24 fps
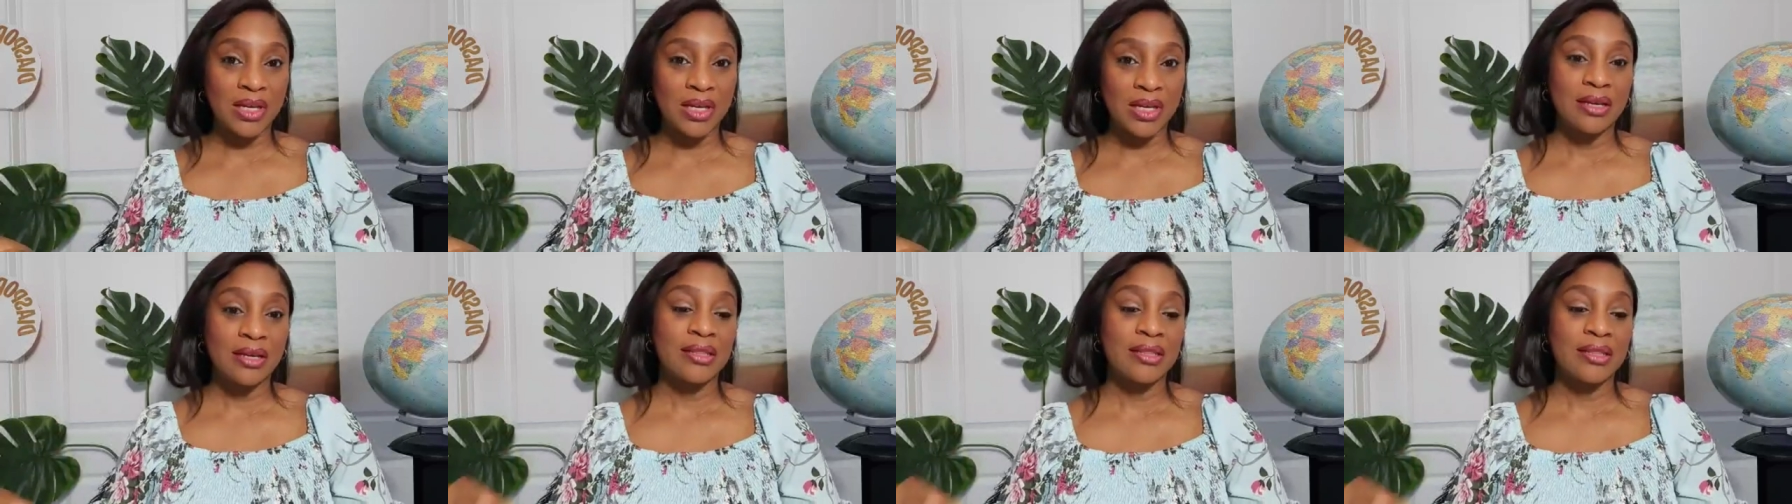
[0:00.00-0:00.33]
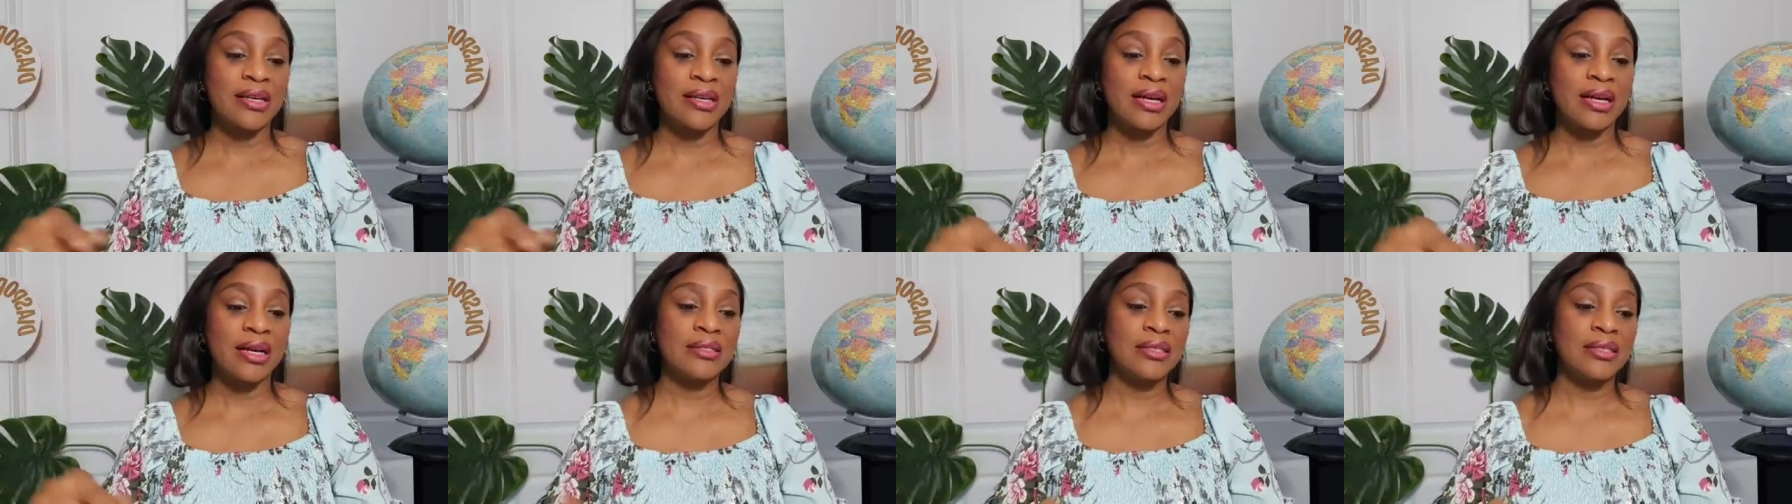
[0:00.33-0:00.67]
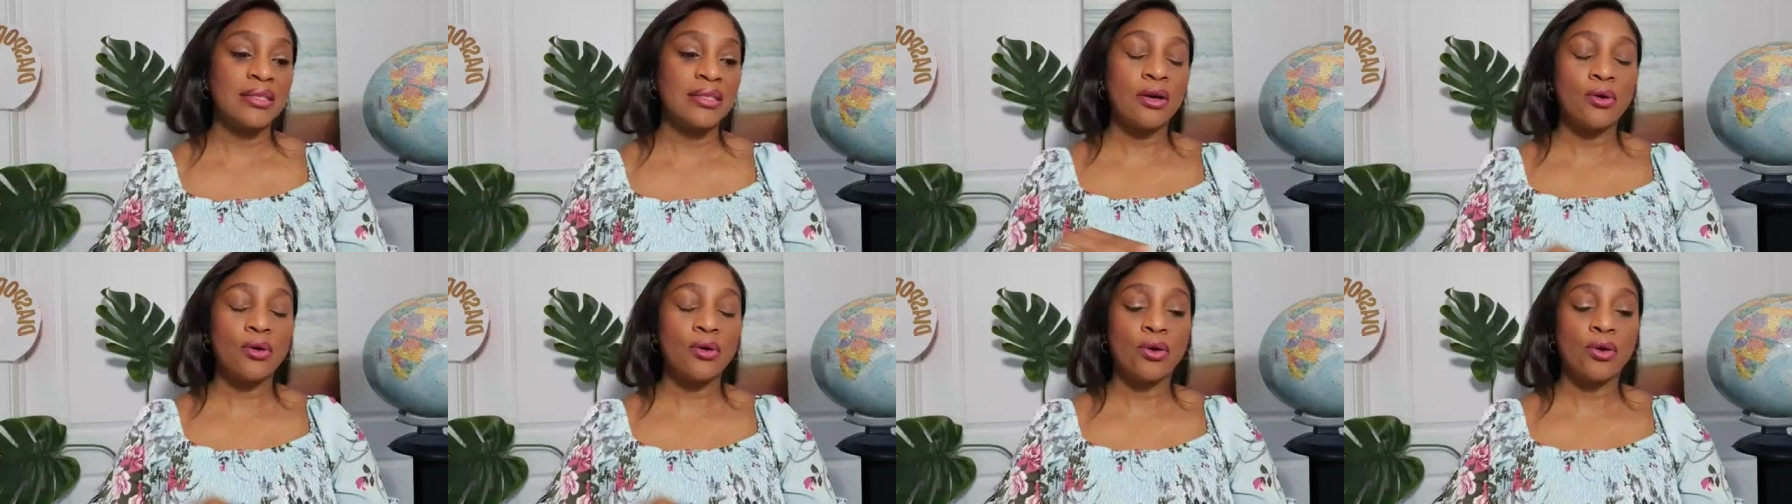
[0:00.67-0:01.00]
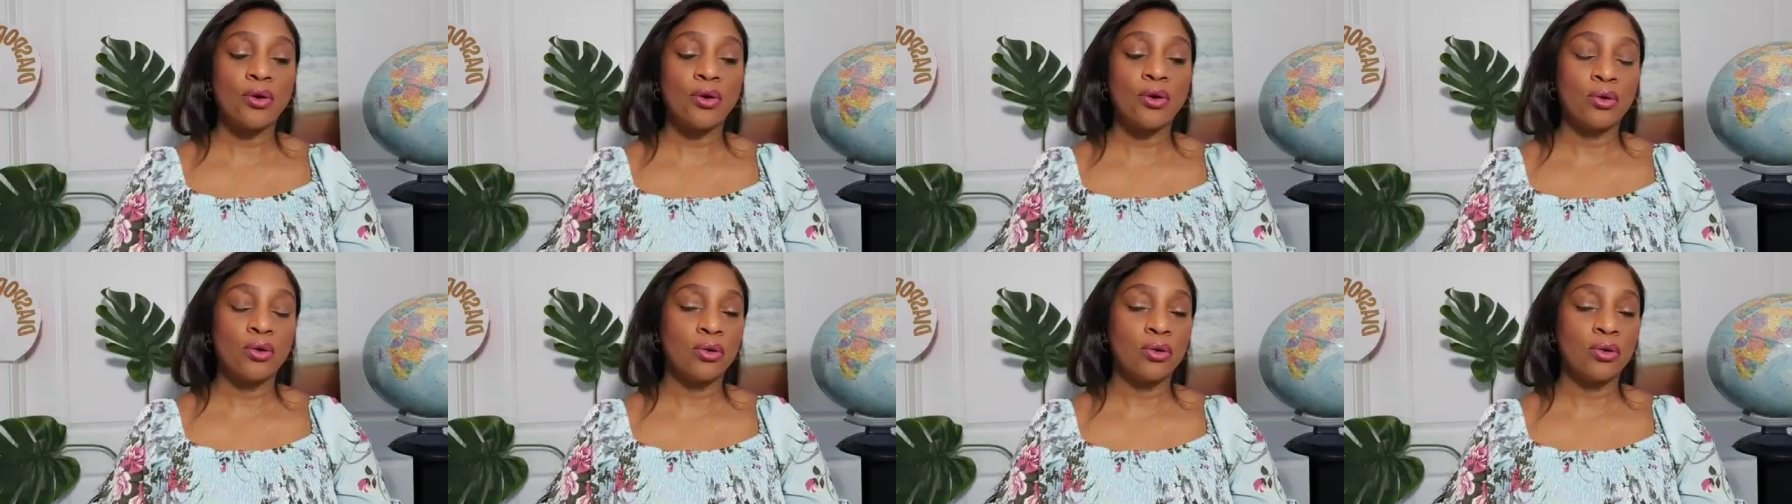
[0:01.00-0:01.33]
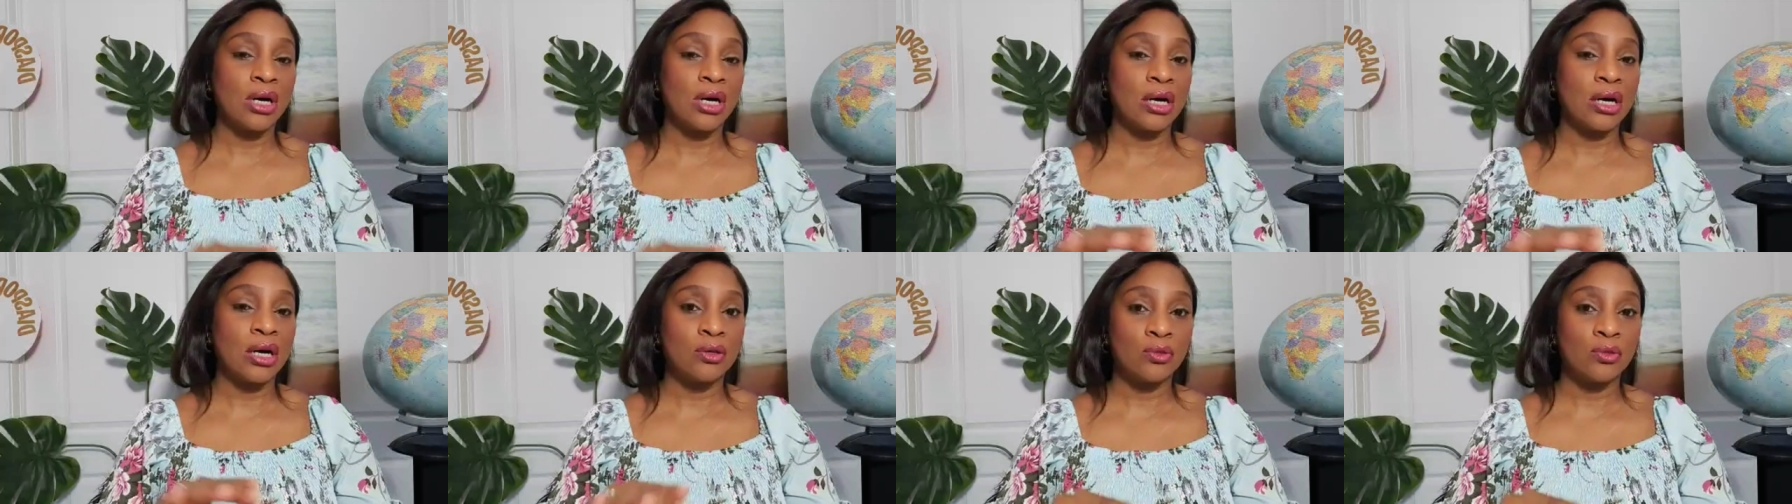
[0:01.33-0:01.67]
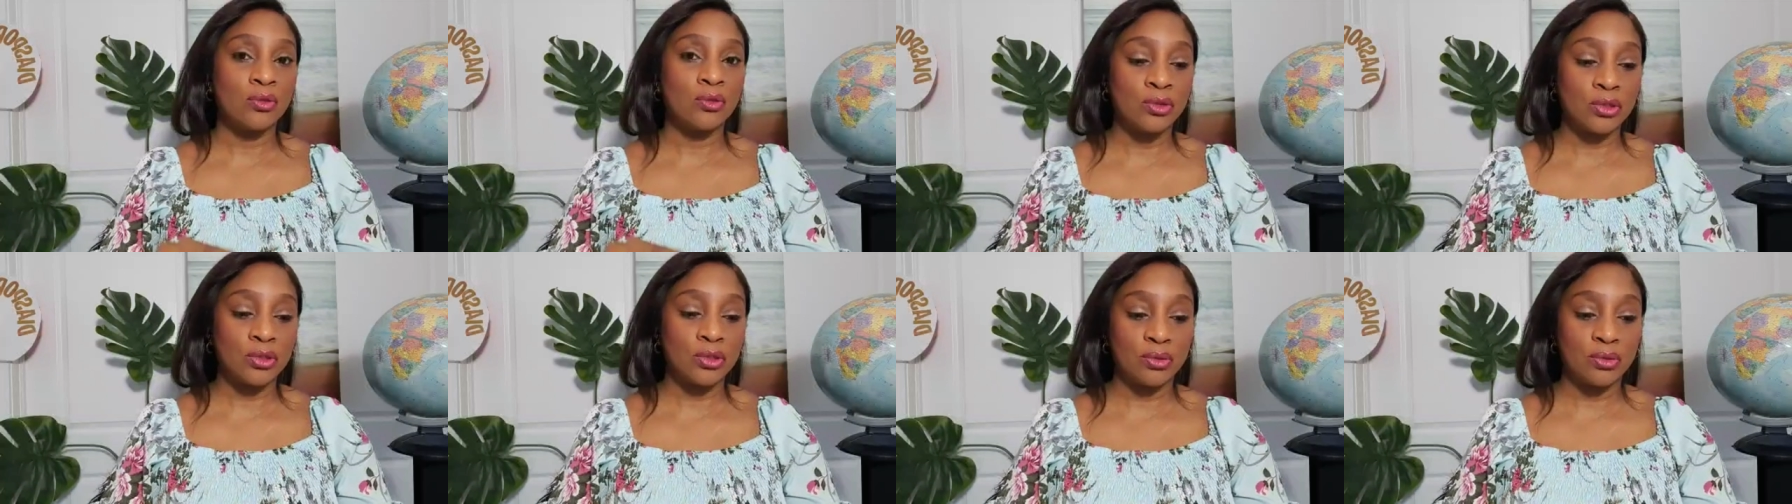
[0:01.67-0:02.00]
They can say,
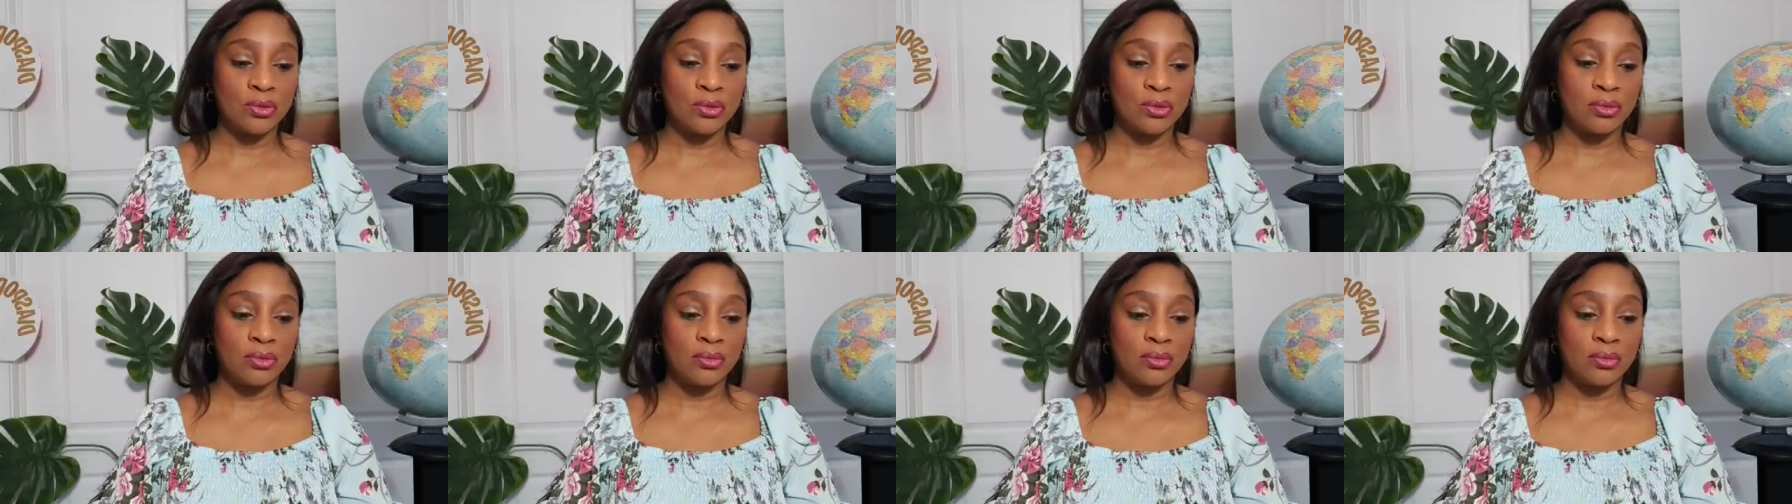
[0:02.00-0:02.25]
Uzo,